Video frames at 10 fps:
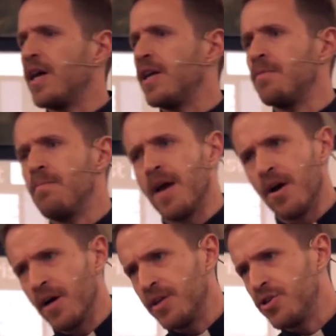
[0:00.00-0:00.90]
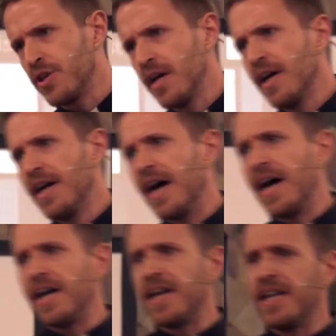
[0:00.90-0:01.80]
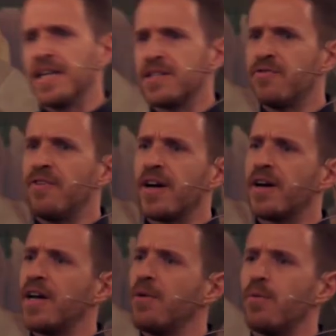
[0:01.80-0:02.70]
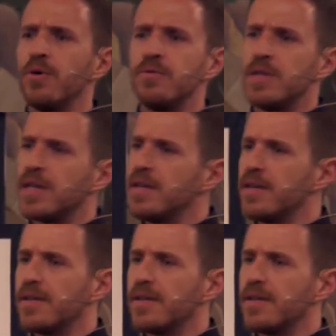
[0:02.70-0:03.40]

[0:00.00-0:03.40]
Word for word: and marriage. Uh, it is very wounded.